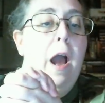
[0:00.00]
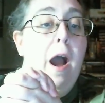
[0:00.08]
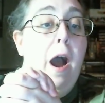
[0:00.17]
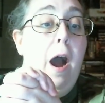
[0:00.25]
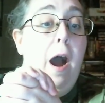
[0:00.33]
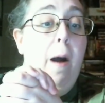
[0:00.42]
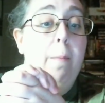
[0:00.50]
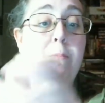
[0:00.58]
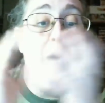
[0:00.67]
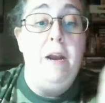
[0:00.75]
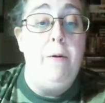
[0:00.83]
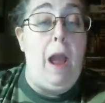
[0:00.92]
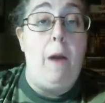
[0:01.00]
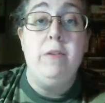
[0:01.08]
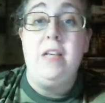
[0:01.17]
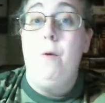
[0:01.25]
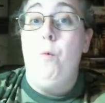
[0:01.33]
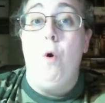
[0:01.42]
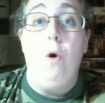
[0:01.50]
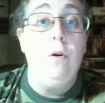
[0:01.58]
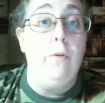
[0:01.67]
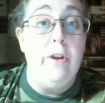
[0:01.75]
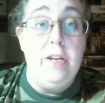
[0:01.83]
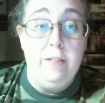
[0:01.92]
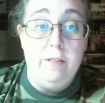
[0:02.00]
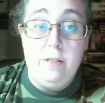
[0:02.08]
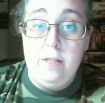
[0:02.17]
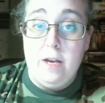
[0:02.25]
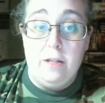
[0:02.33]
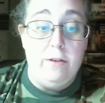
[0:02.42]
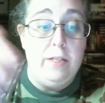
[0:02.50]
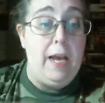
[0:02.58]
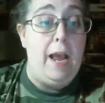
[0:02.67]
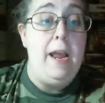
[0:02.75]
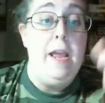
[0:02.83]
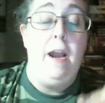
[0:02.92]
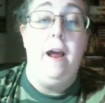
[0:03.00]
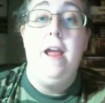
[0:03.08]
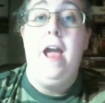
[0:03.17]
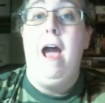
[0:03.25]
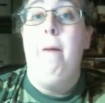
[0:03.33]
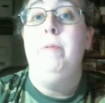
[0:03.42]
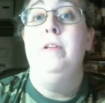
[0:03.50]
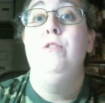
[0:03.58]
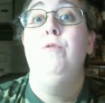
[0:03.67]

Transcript: But anyway, I was at Walgreens the other day, and I happened to